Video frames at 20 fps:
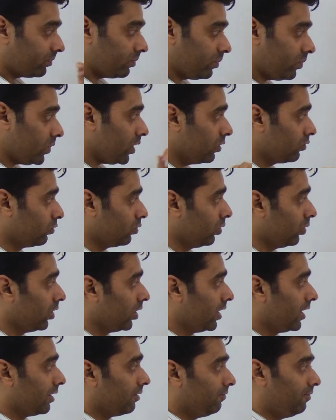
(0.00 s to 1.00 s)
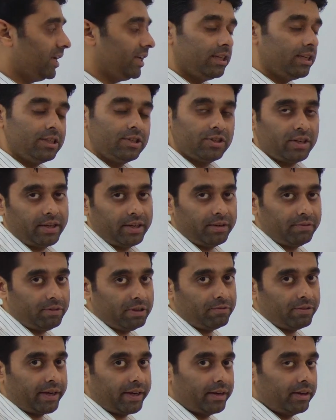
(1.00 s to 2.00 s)
So V initial and V
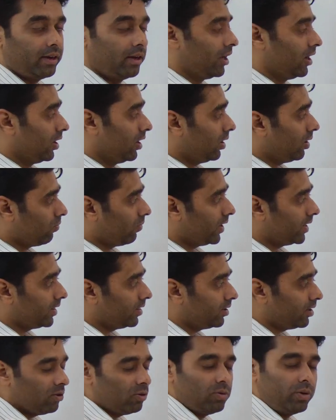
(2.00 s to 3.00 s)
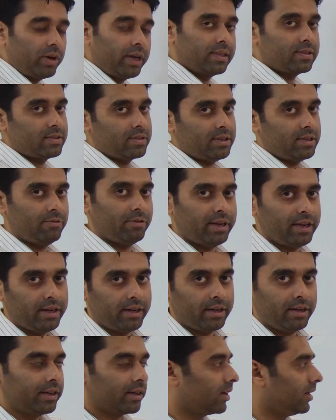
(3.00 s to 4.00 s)
final. Now one thing you can see very
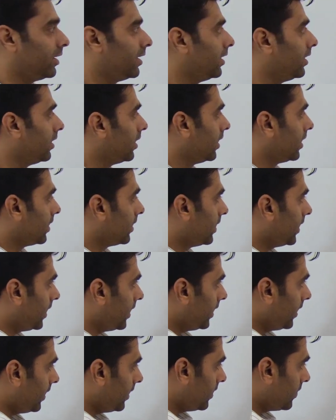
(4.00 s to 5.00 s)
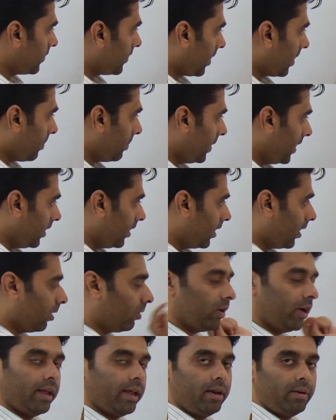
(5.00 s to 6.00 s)
clearly that it is coming
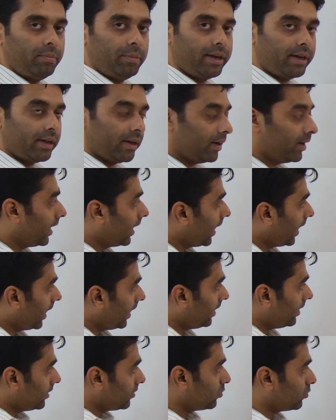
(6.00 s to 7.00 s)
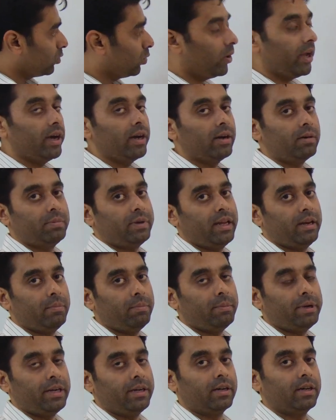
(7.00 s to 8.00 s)
down 10 meter and it is going up 10
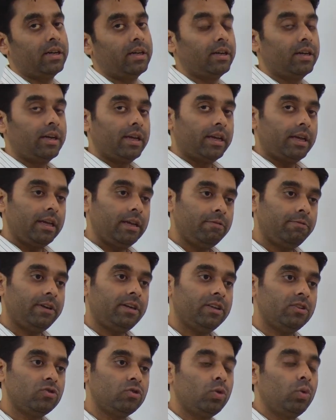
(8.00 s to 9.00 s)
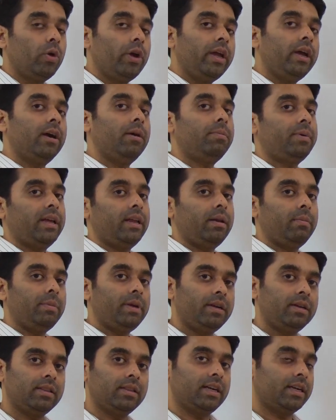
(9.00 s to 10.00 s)
meter. If it is going up 10
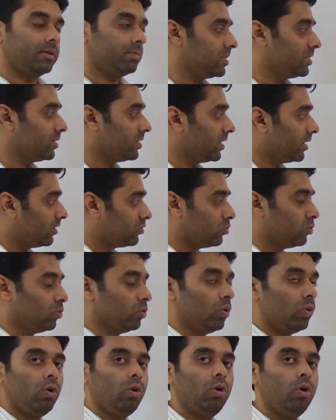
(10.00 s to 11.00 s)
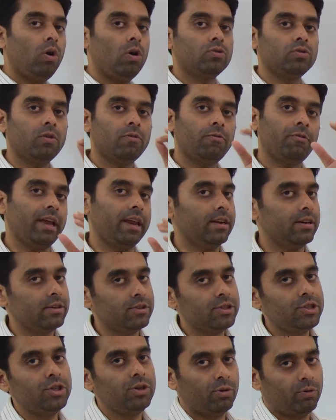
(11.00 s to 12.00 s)
meter, that means there is no loss of
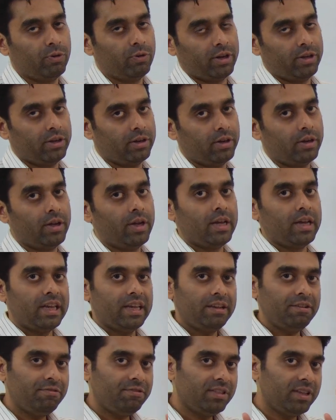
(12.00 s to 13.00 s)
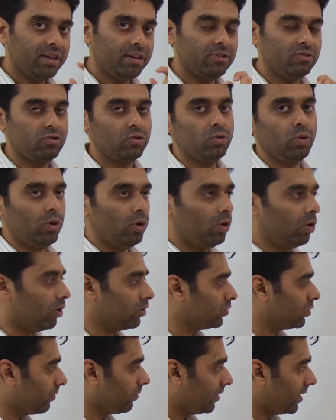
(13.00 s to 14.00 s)
energy over here. If there is no
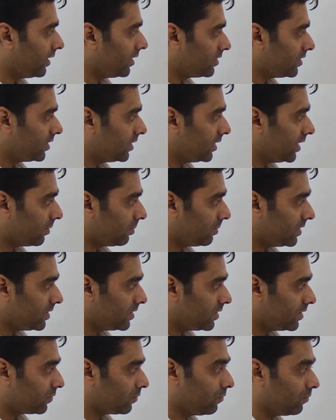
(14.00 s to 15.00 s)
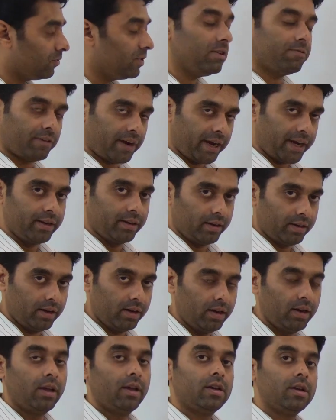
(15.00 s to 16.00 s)
loss of energy, that means this V final
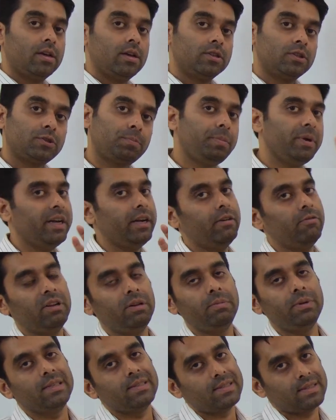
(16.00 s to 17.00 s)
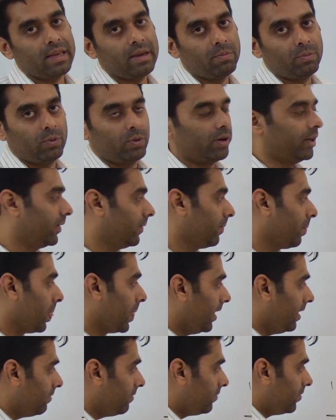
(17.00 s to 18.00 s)
speed will be same only.
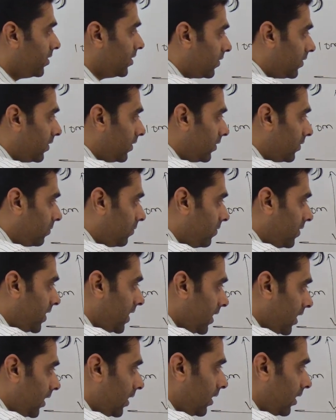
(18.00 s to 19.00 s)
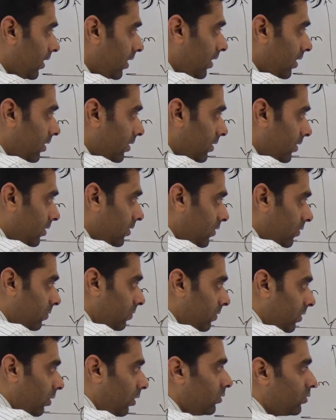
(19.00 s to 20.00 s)
If this is V, this
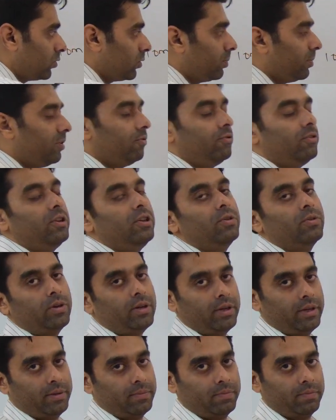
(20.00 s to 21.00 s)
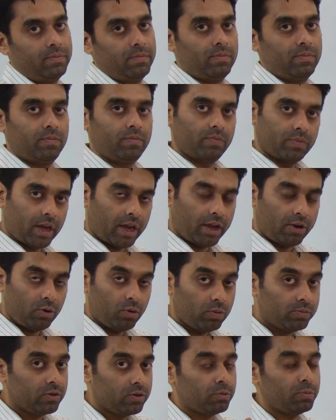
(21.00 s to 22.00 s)
will also be V only. I
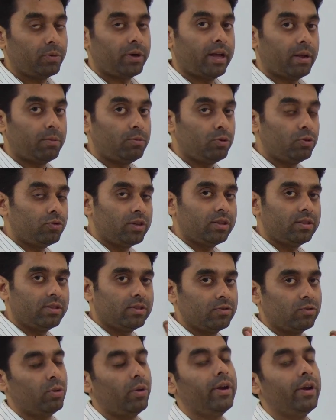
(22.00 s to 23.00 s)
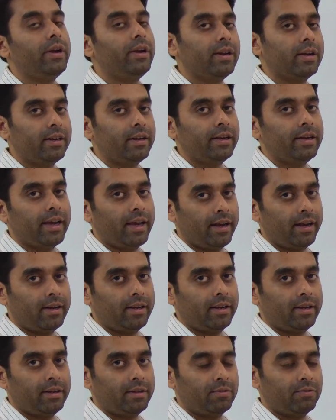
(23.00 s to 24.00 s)
hope this point I am using this theoretically
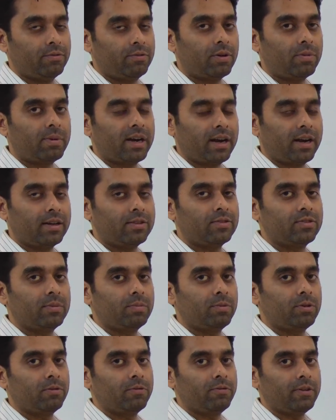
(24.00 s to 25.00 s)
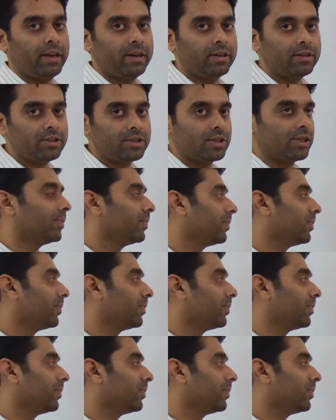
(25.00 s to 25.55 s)
directly from our concept of energy.